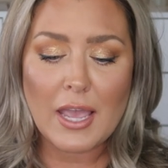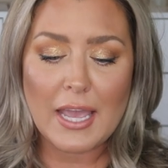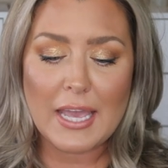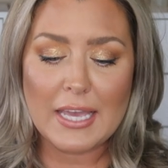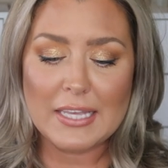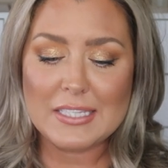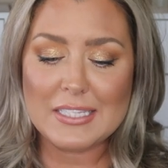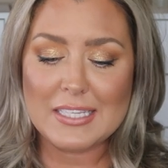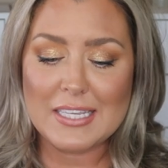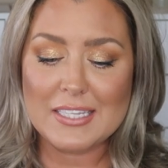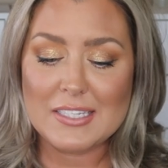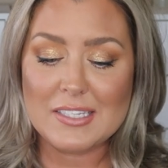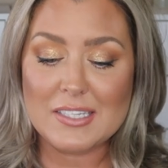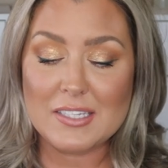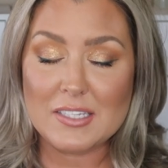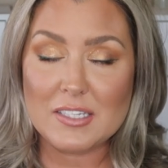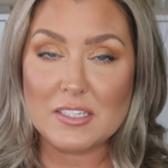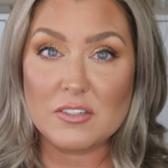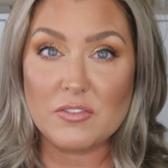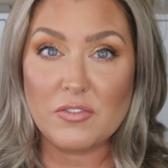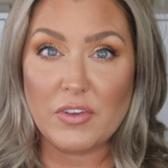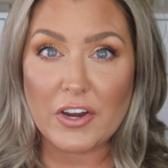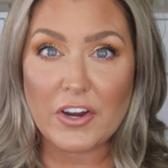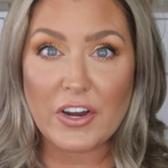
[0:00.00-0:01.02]
it says
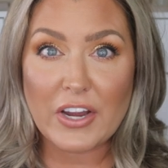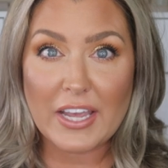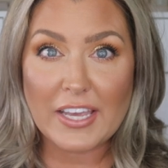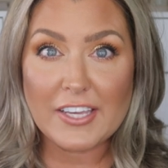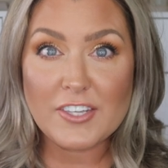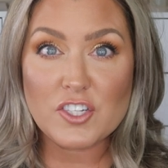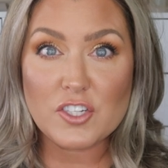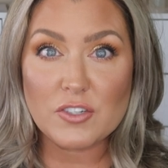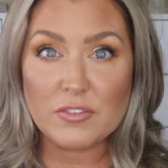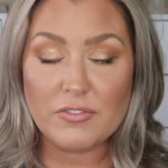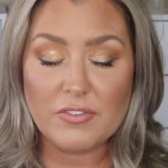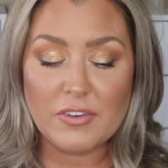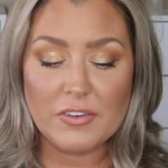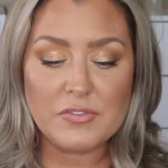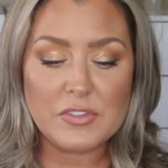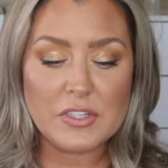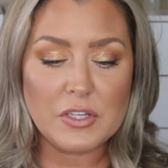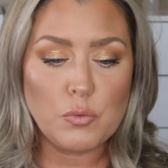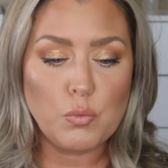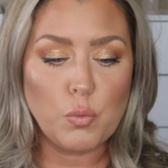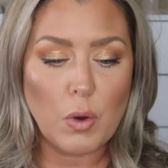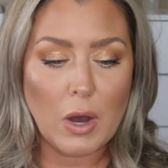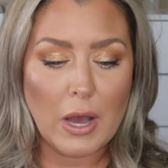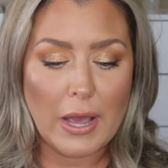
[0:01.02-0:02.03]
this is variation
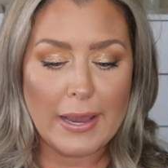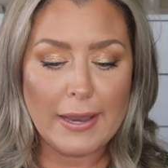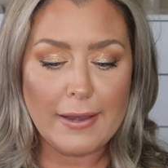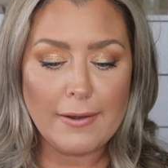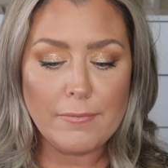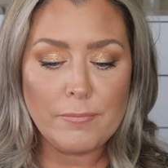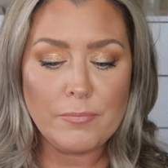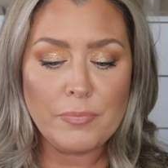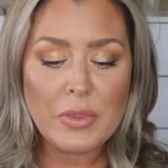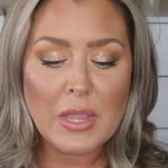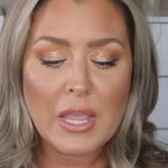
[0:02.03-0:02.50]
51.